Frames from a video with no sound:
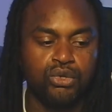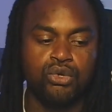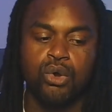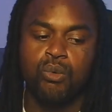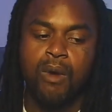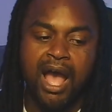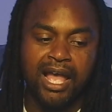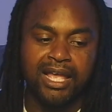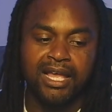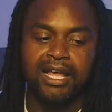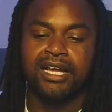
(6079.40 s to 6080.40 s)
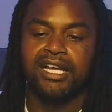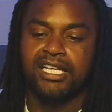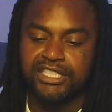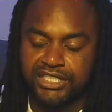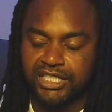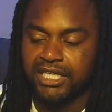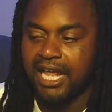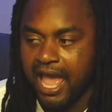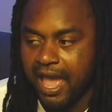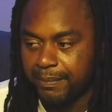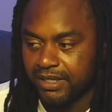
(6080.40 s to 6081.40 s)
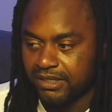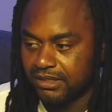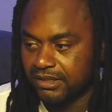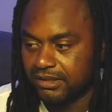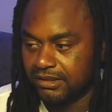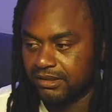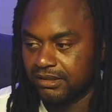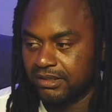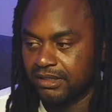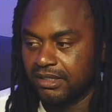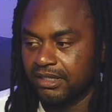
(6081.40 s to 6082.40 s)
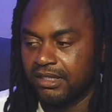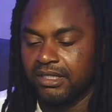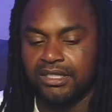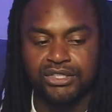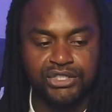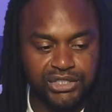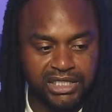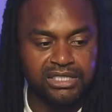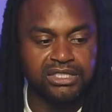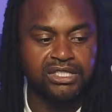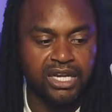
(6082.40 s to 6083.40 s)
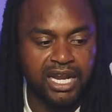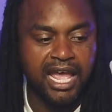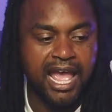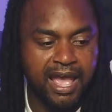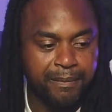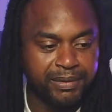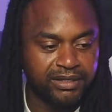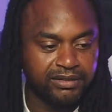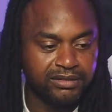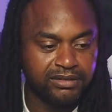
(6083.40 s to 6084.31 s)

You know why? Because shit happens. Shit's going to happen.